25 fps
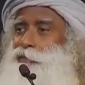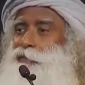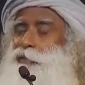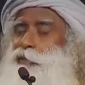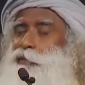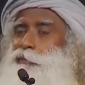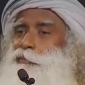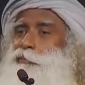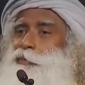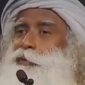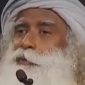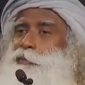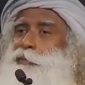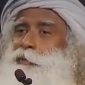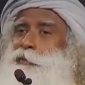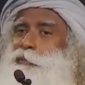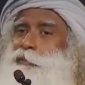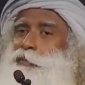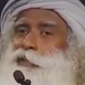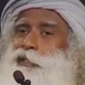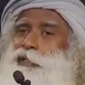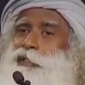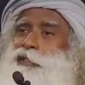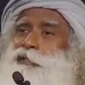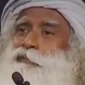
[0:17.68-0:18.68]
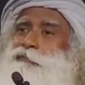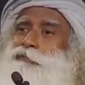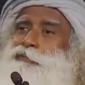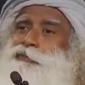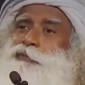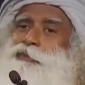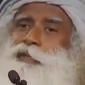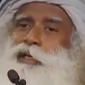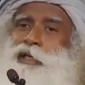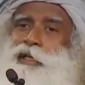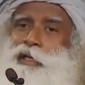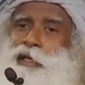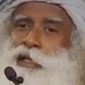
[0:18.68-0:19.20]
that people believe you
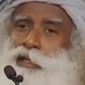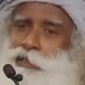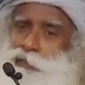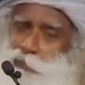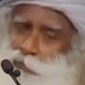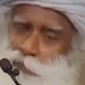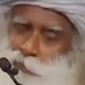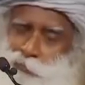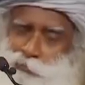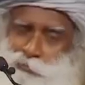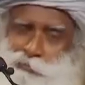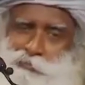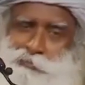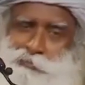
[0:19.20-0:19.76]
cannot do.